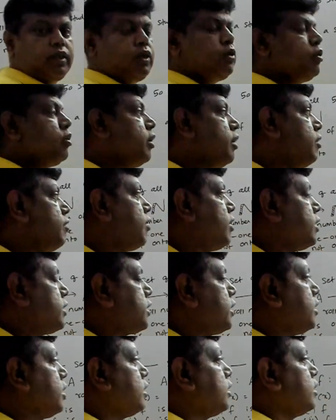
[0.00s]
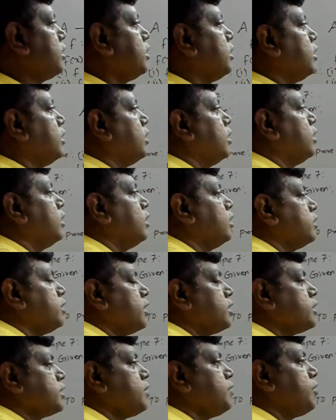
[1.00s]
your definition that
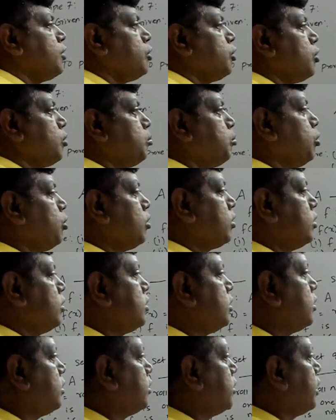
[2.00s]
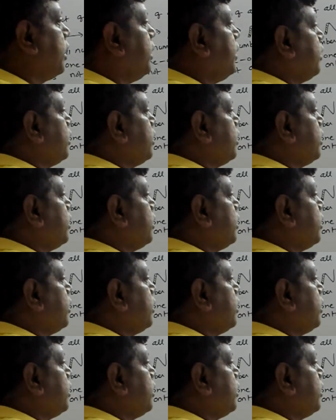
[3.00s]
is given in your book, right?